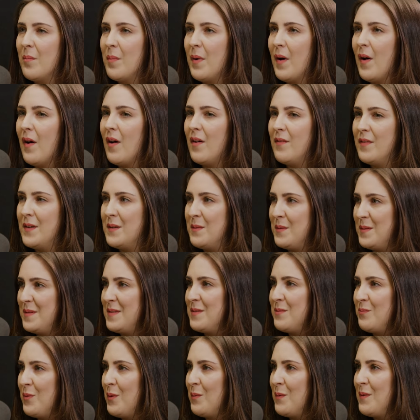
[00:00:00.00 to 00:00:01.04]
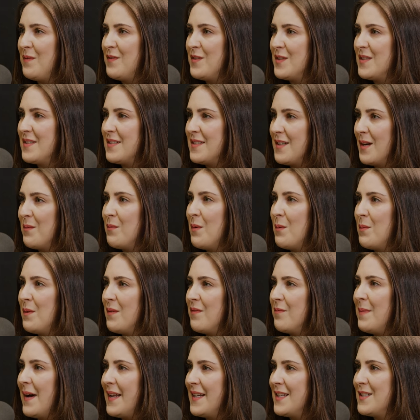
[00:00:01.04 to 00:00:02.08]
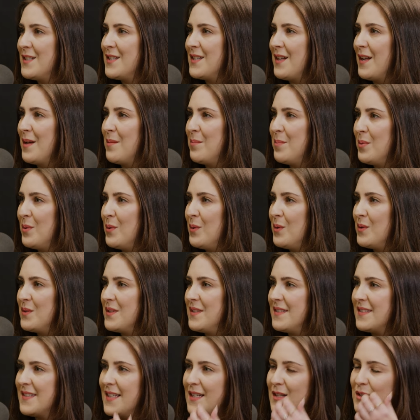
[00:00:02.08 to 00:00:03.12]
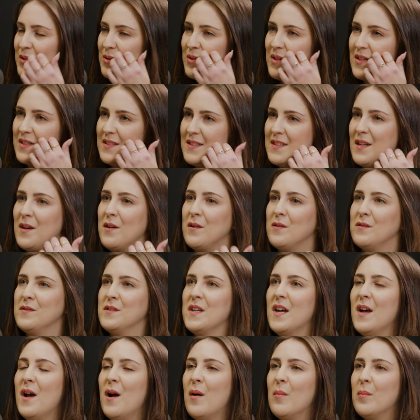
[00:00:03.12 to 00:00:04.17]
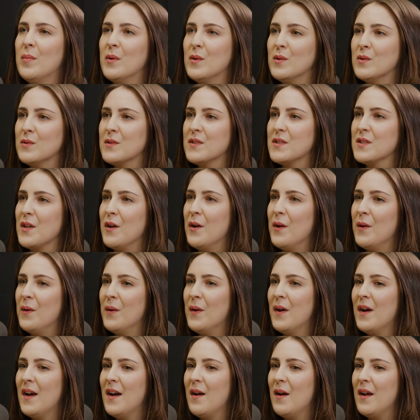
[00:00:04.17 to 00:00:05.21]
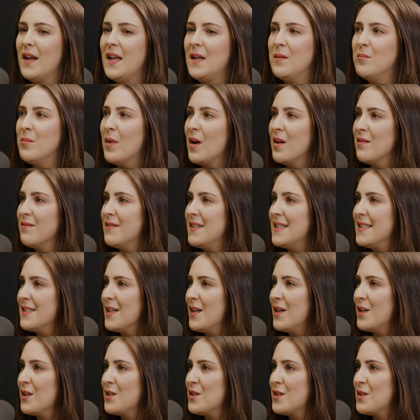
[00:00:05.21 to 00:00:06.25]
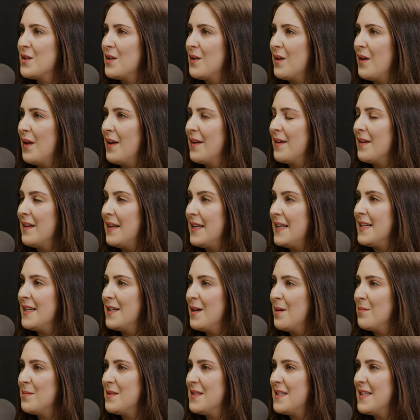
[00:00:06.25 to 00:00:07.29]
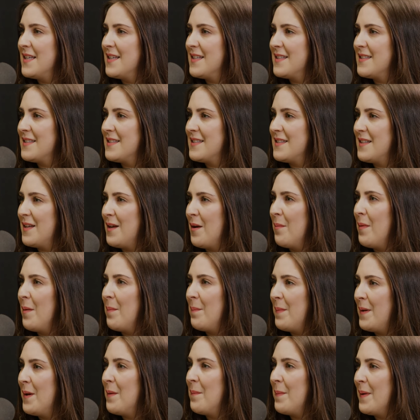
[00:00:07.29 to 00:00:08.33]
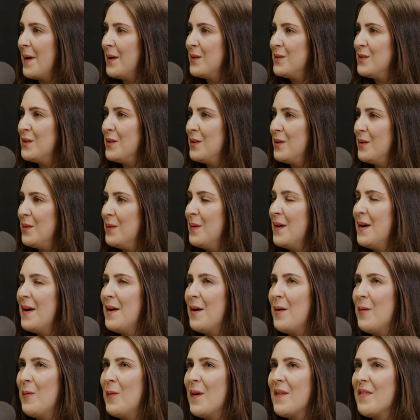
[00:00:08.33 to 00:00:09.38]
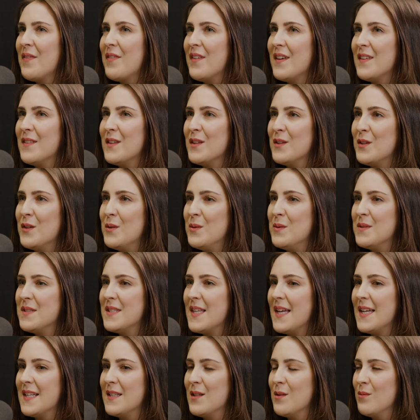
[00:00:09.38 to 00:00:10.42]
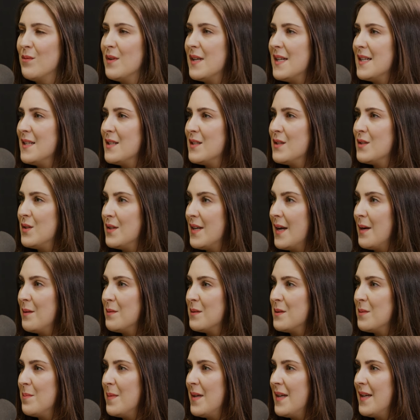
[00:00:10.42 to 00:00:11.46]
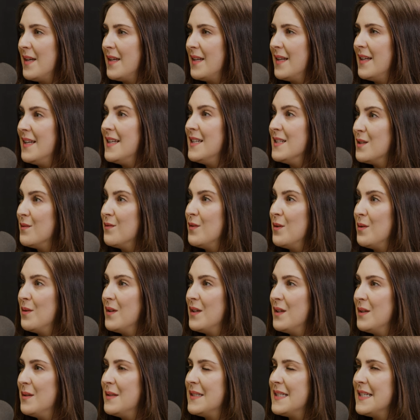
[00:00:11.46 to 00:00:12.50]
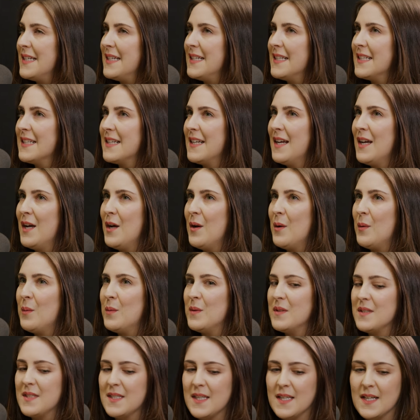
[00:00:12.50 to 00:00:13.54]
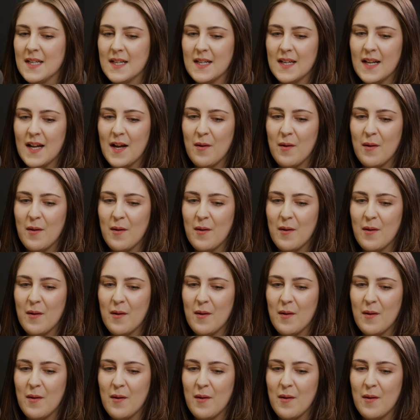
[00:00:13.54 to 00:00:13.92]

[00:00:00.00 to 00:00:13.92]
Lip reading: part of it was what we've just done where we've managed to like pause and center ourselves. But also in my research, like leading up to this, a bit about you, one thing that you said that really stood out to me in an interview that you did was that